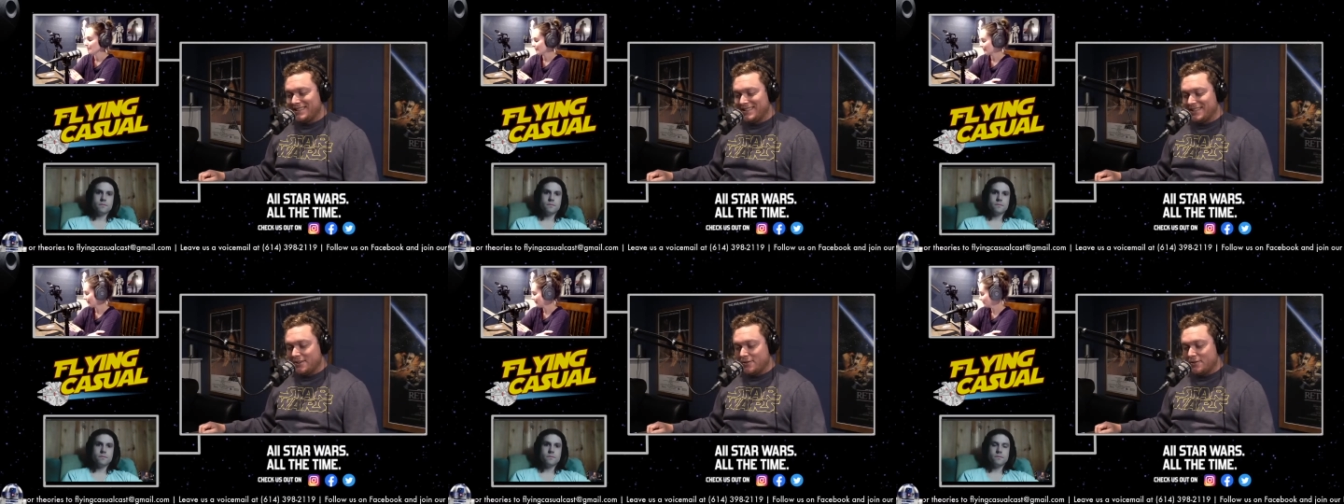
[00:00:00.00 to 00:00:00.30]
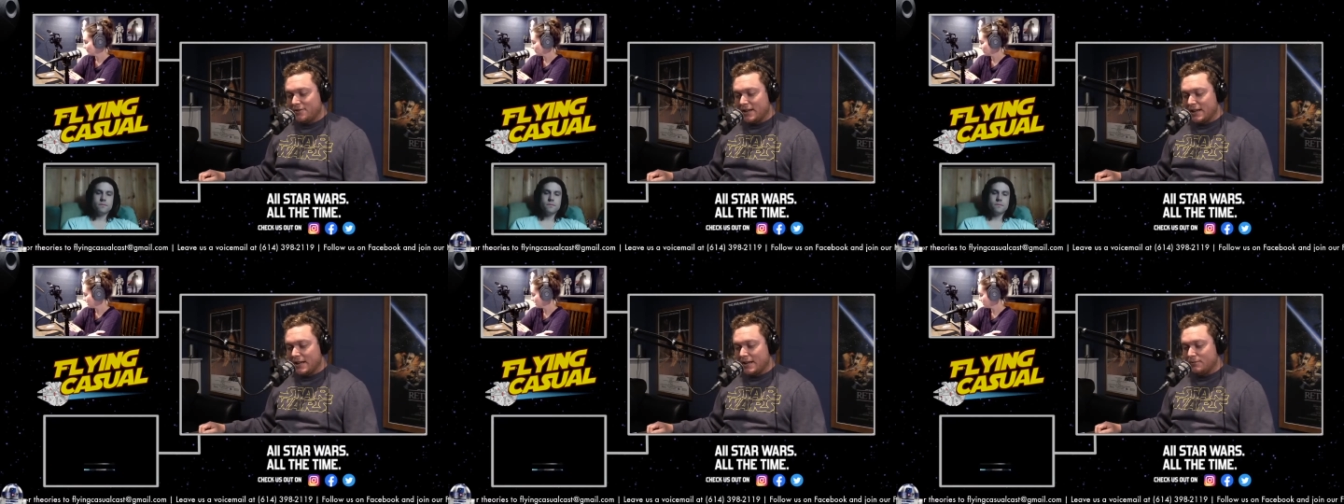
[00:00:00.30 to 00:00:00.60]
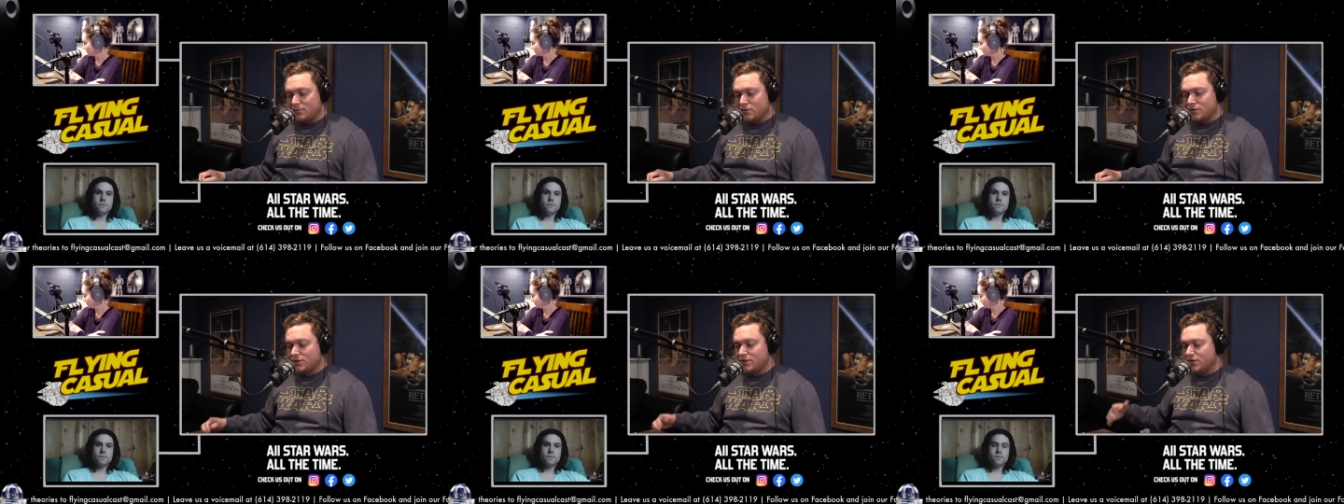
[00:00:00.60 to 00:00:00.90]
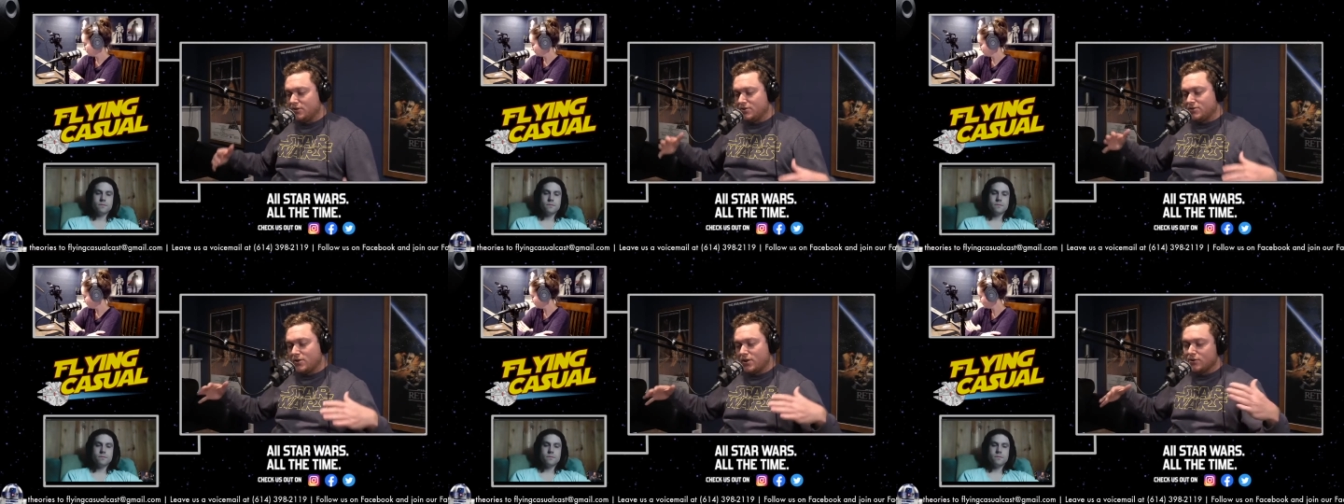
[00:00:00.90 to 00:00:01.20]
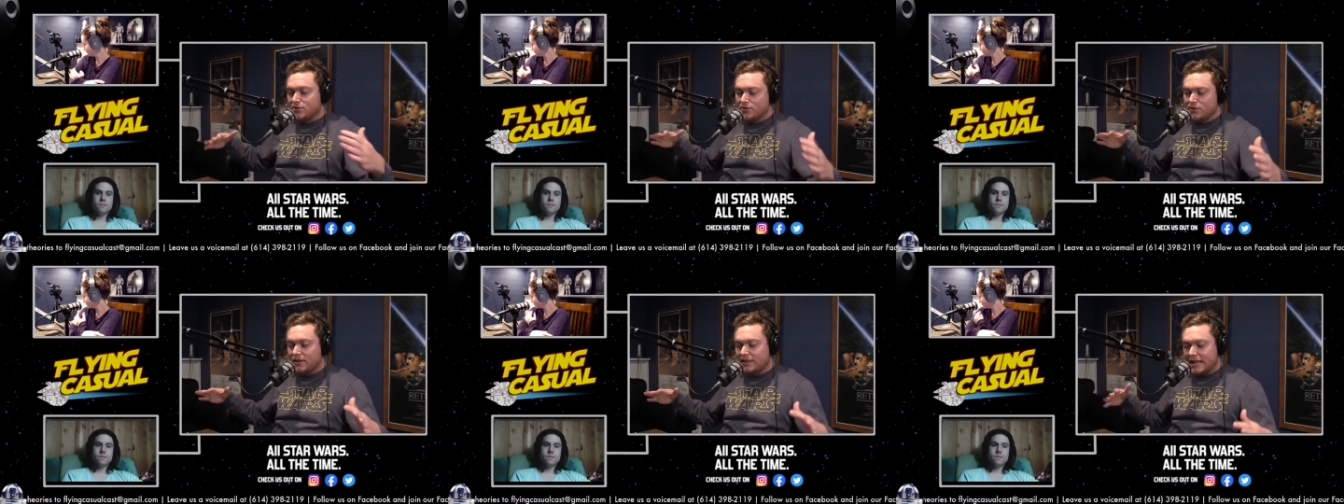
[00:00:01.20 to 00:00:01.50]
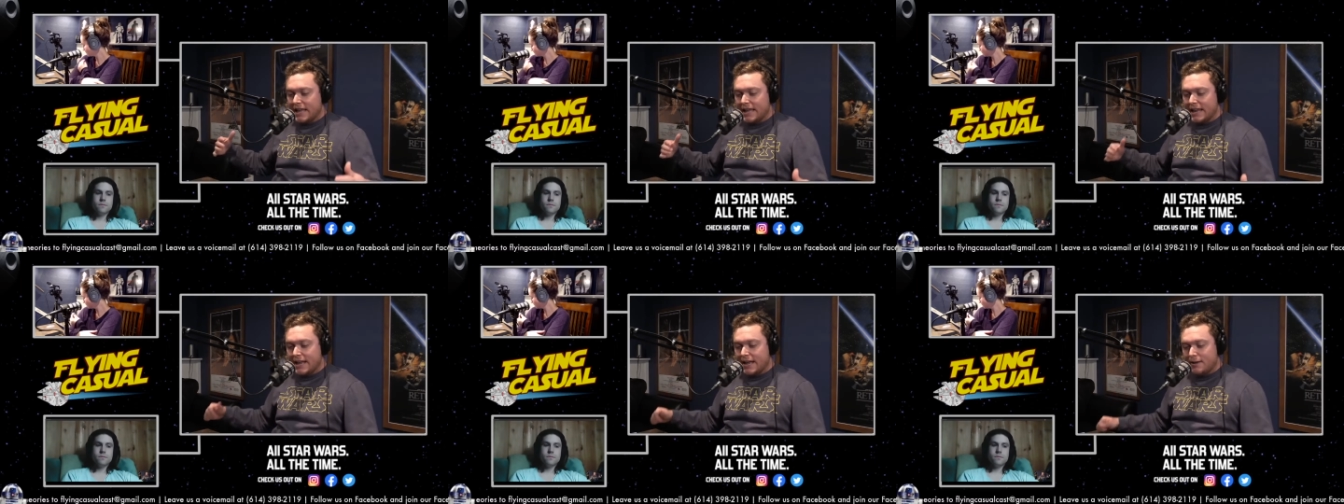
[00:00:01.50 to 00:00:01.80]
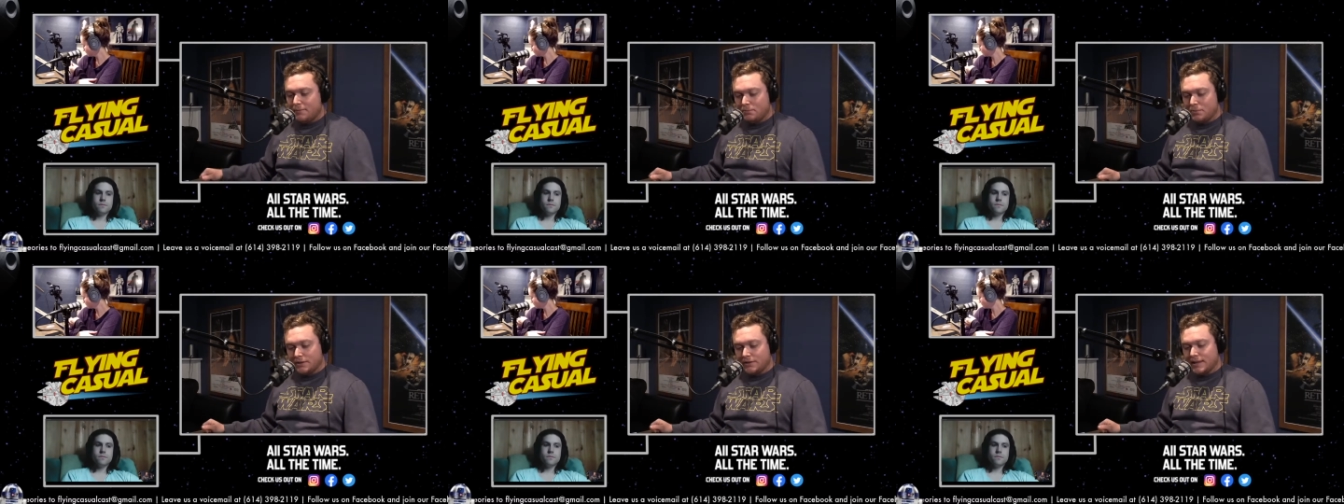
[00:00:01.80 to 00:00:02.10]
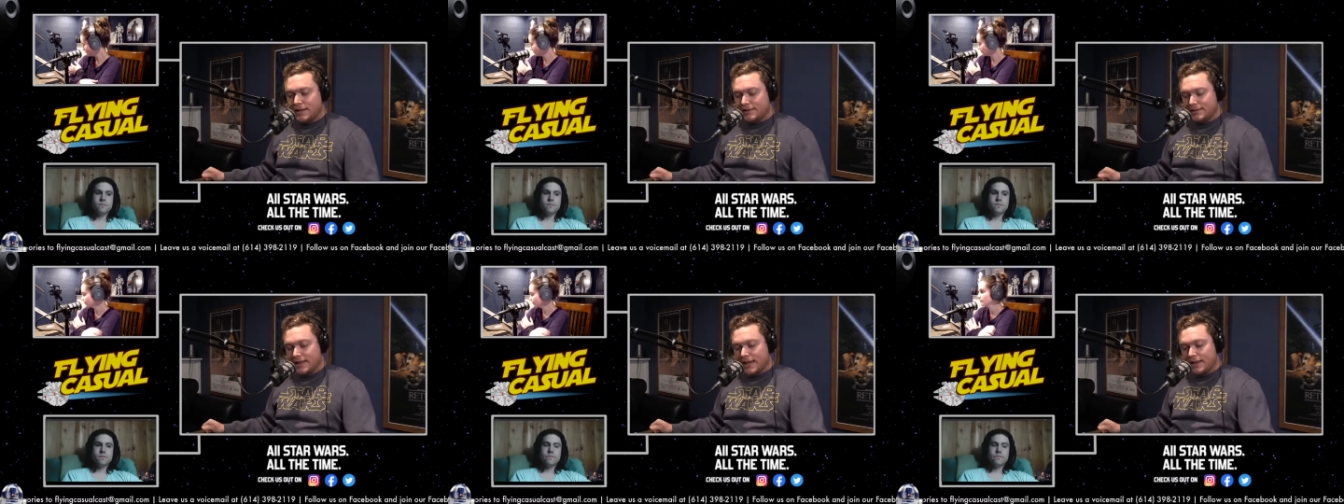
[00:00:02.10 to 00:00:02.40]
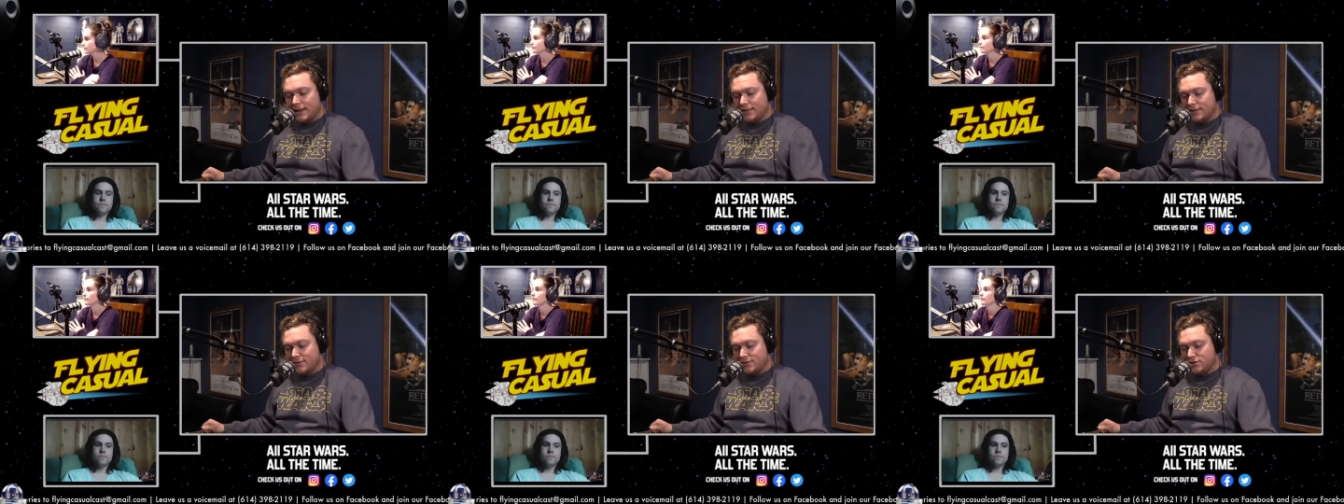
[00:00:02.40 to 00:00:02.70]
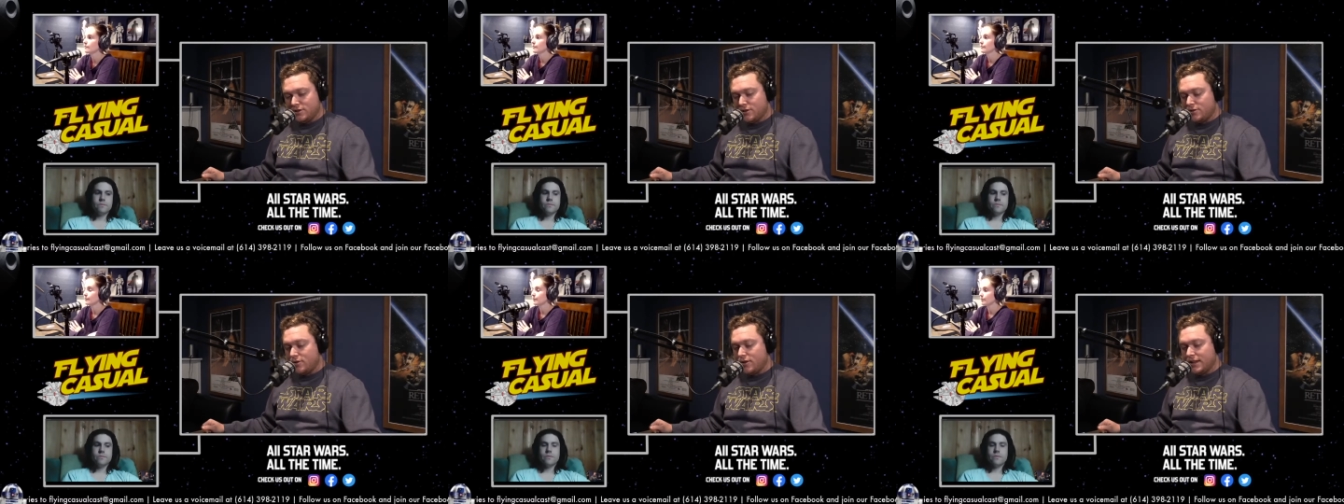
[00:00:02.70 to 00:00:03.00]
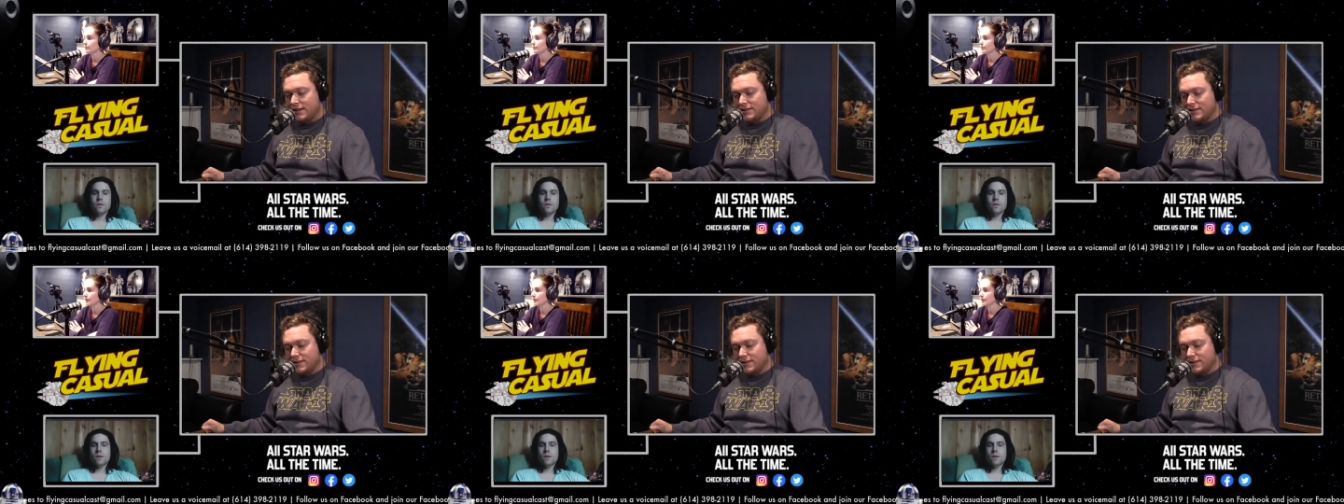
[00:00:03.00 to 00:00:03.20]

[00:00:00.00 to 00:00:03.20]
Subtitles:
So we're still structuring that out, but that's kind of the general idea